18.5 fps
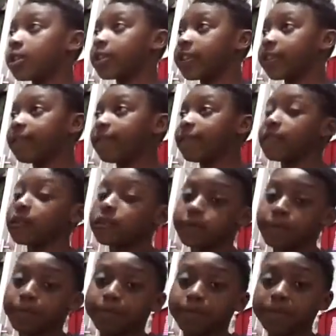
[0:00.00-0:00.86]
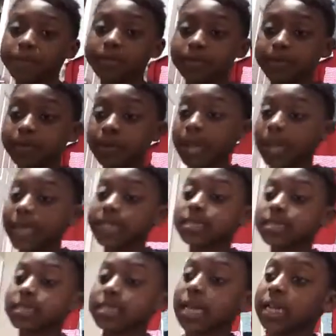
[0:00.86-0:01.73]
if you're a
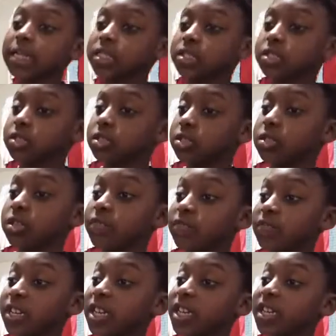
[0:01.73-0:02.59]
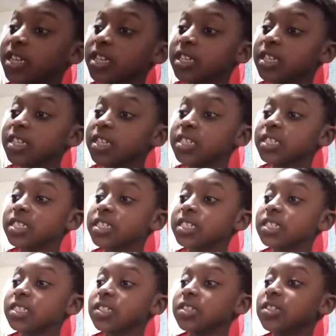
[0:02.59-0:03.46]
PlayStation lover,
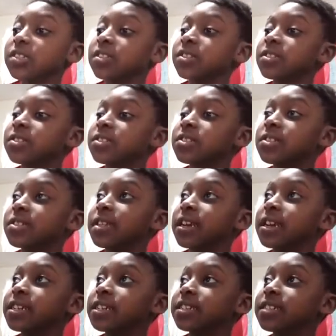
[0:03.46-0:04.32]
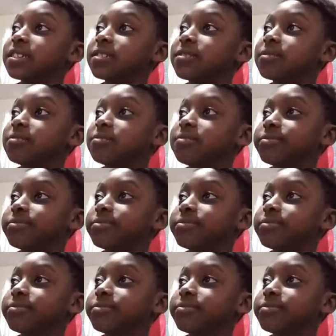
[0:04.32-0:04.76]
then